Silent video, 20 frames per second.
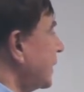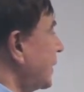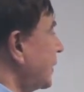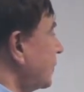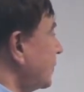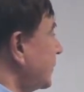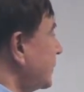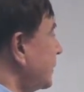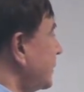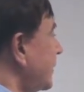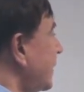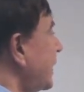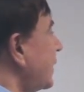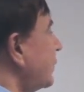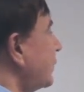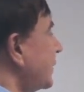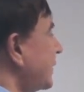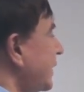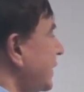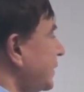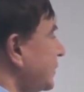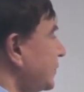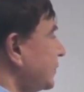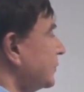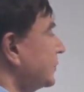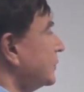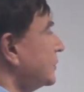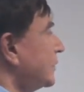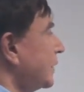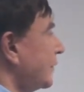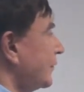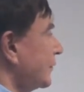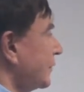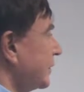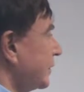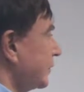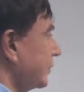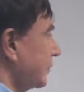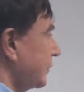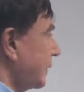How do we do that? We add
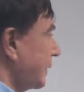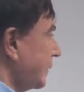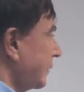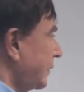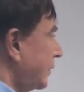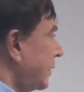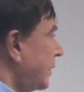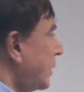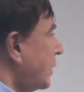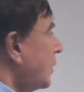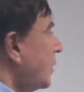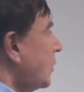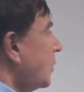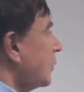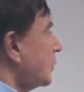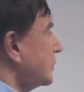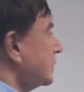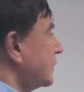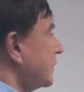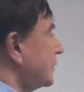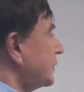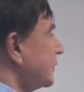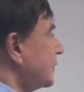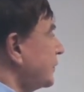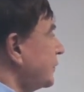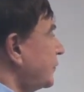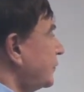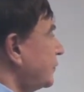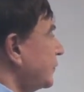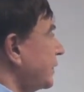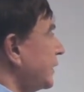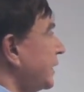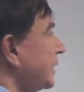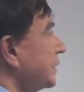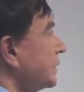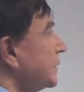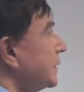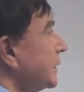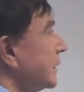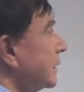273, which gives us
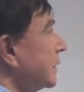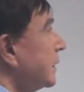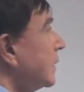318.